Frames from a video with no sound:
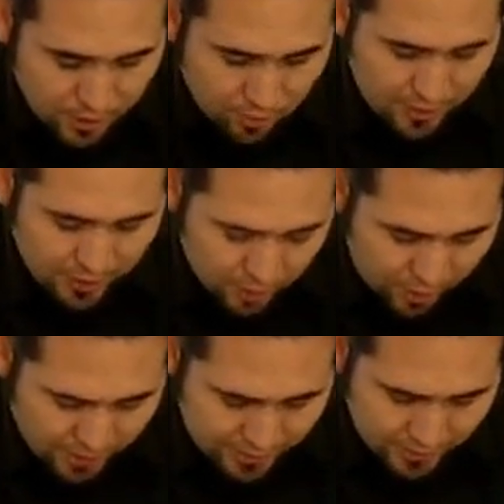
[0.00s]
and they'll be like,
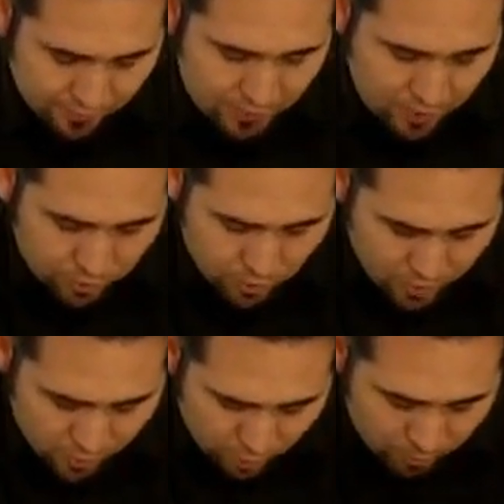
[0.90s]
oh, I didn't get enough ink through,
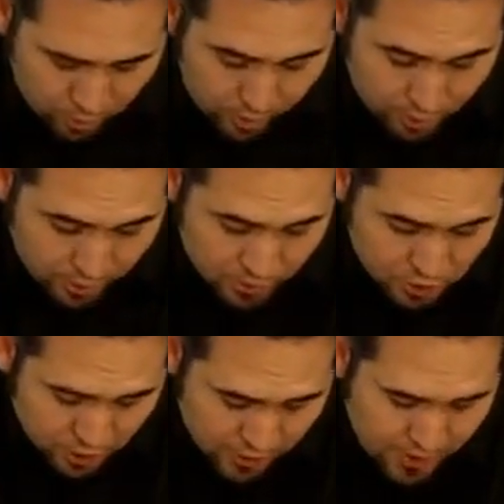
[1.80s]
and then they'll
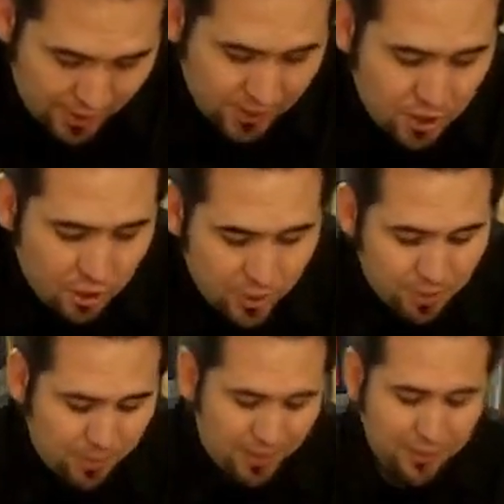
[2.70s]
push, and then you
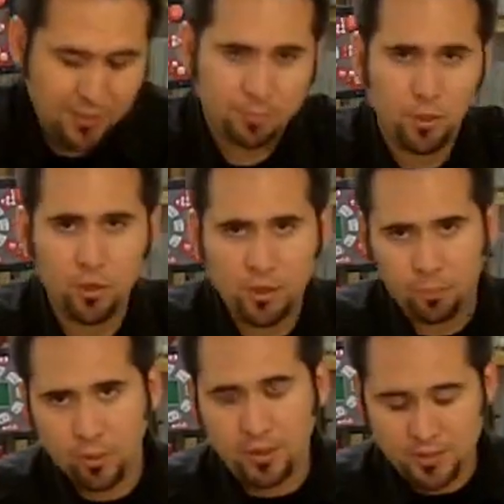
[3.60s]
end up getting these blurry
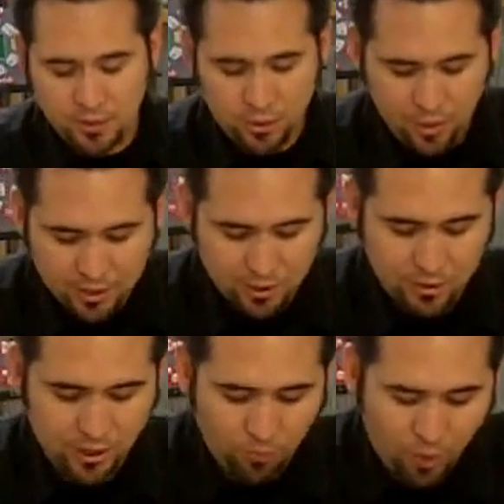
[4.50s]
prints, and you ask
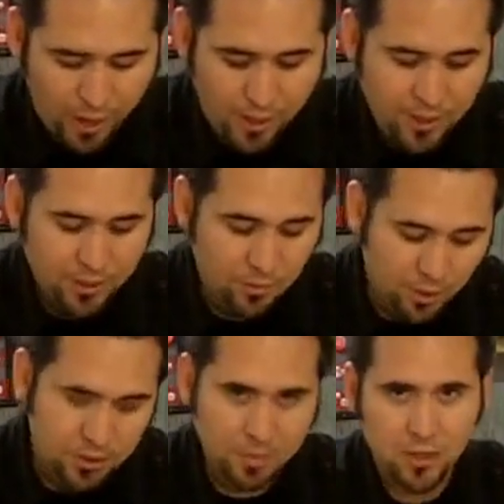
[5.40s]
yourself why?
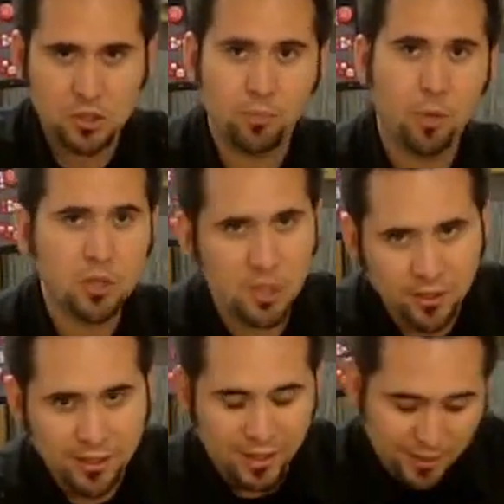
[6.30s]
Well, it's because you're
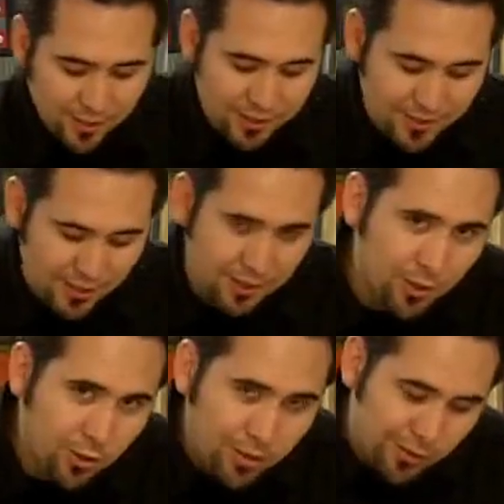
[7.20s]
pushing the ink, and it's getting,
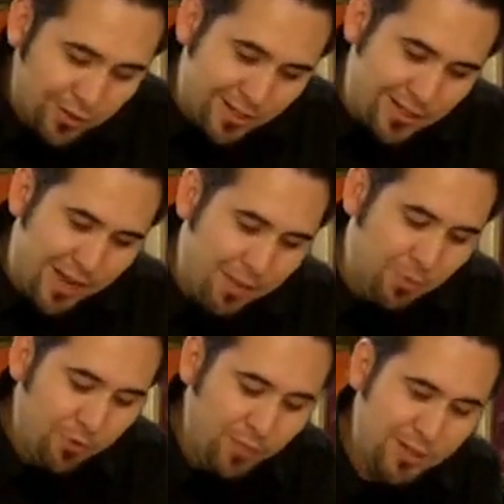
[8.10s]
there's a
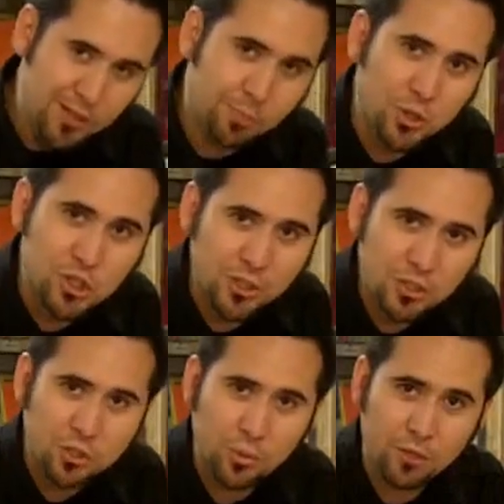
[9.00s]
slight movement, it's pushing
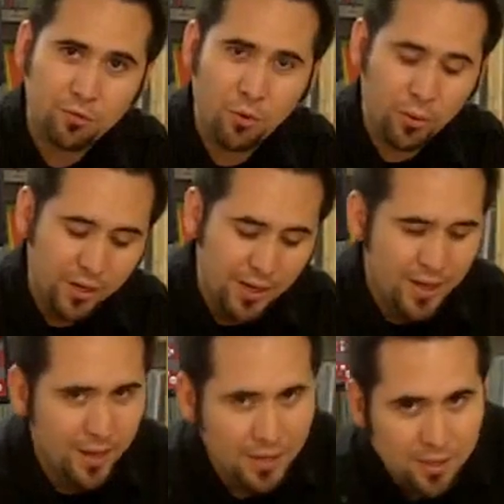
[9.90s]
the screen forward,
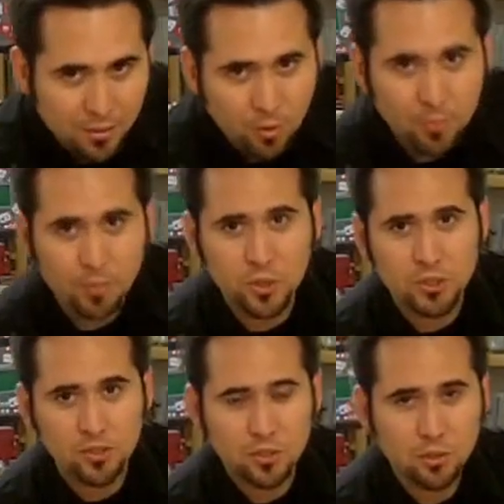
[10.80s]
and then a movement
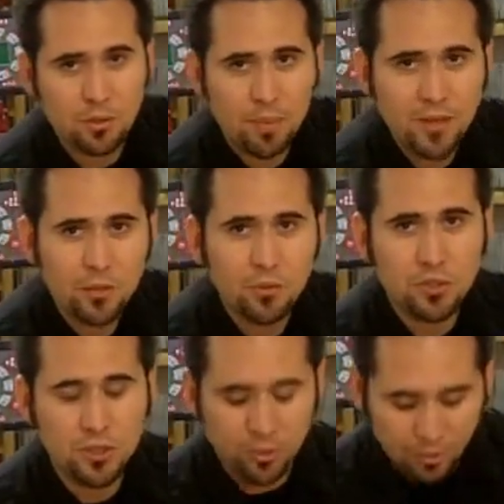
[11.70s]
pushing the screen back
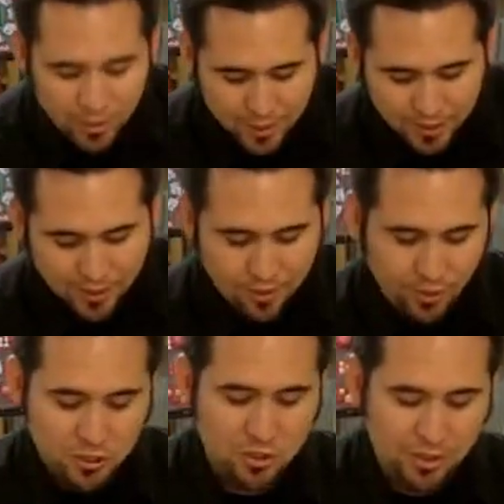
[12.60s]
towards you,
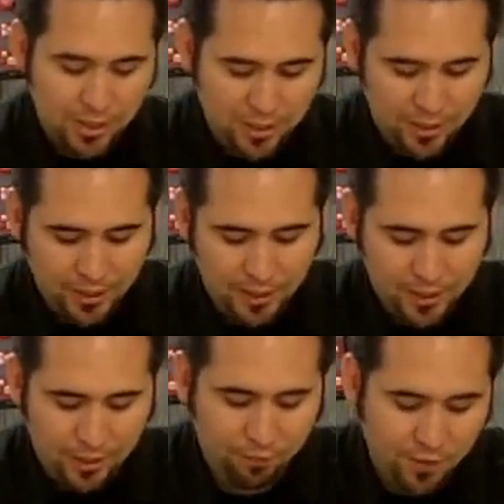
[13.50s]
thus you getting
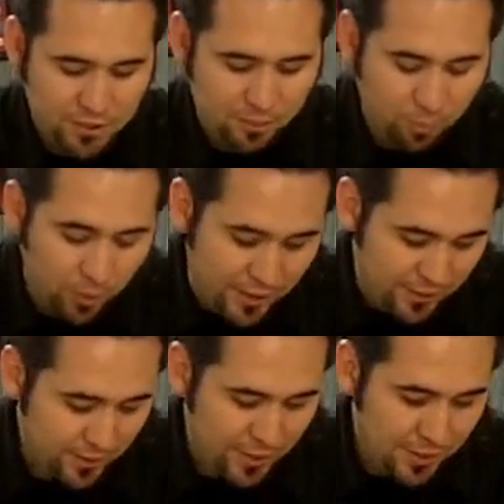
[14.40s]
a fuzzy print.